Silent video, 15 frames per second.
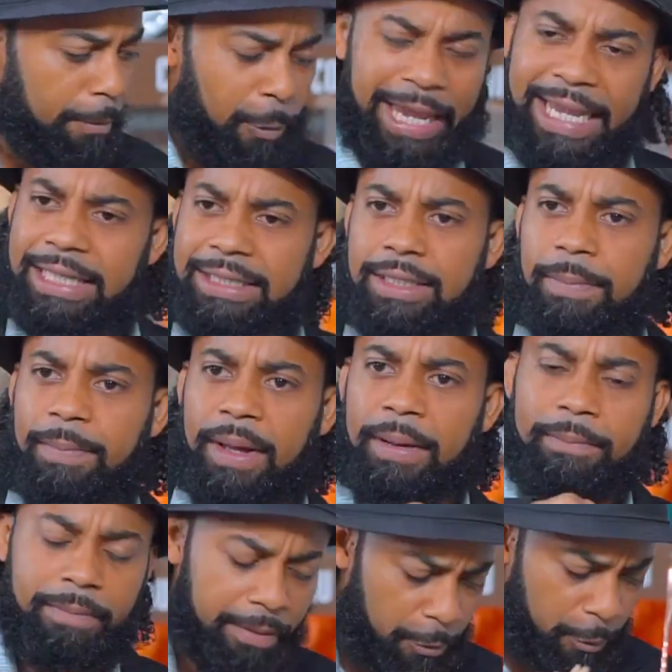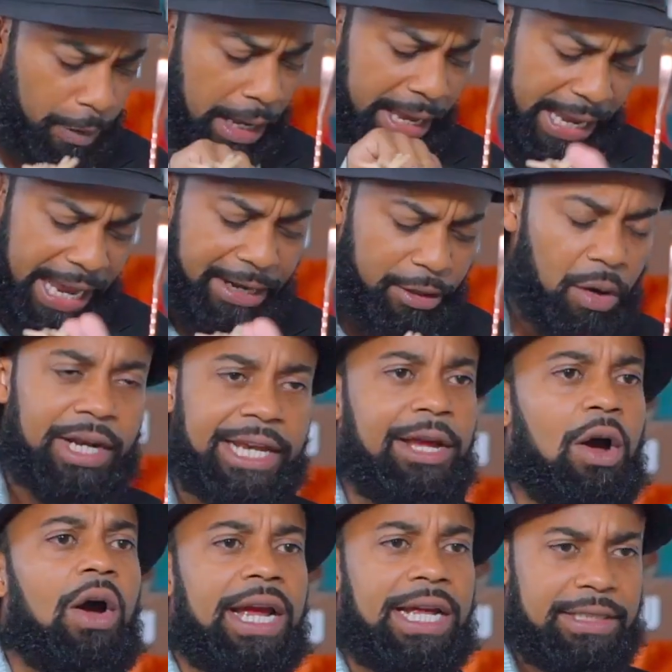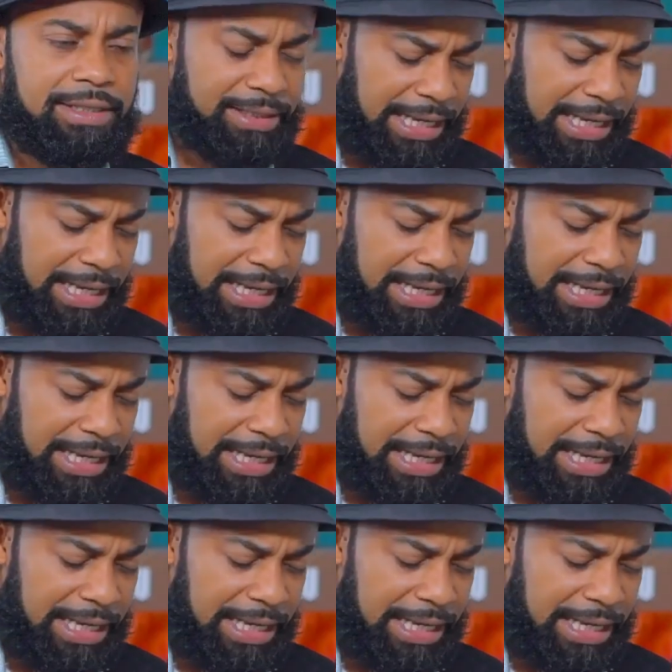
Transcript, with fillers: wake it up. And right, yeah, and remember you say that.